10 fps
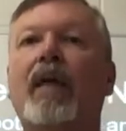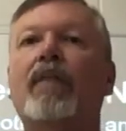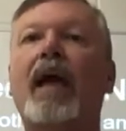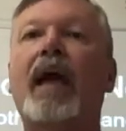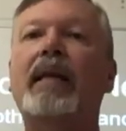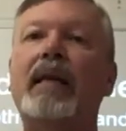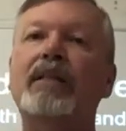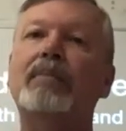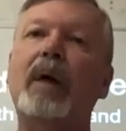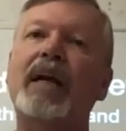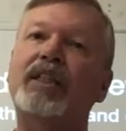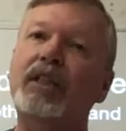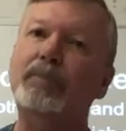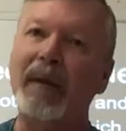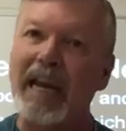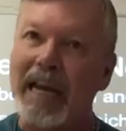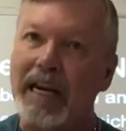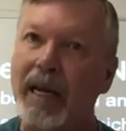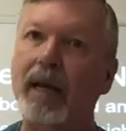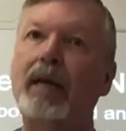That is my
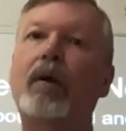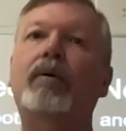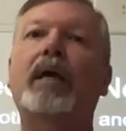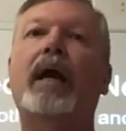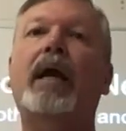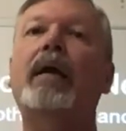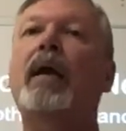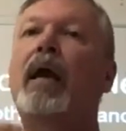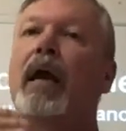speed, okay?